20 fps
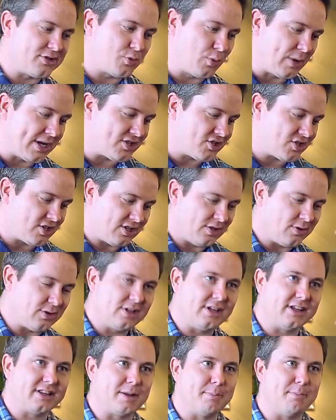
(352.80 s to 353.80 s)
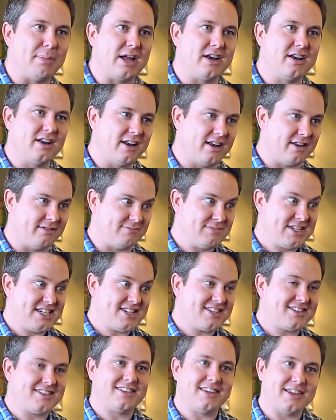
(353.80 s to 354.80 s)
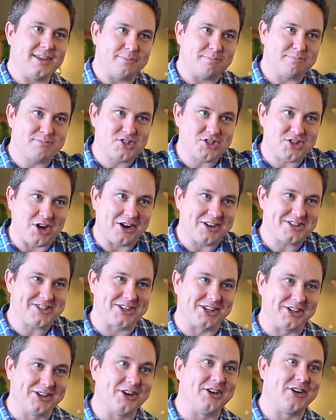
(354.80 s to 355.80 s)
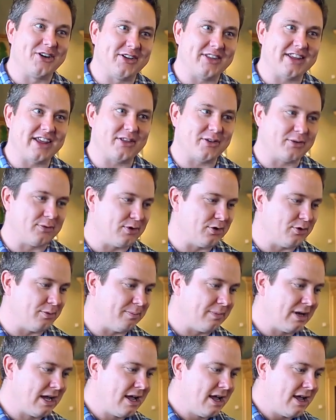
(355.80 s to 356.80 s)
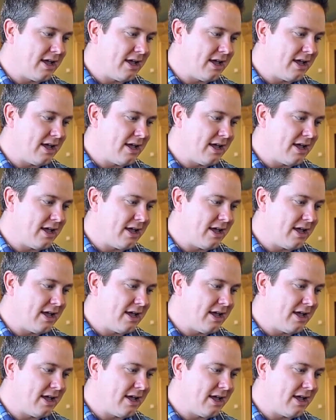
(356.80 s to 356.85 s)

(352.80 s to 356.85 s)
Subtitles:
switch and you click the button and bzz, it shocks the learner in the other room.